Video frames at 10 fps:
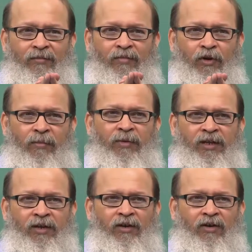
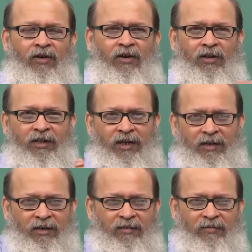probably all that
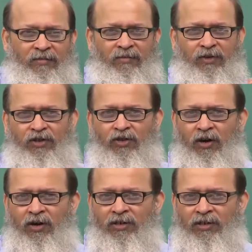was
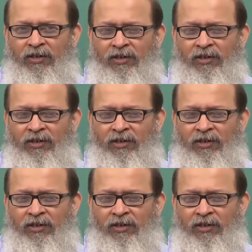taught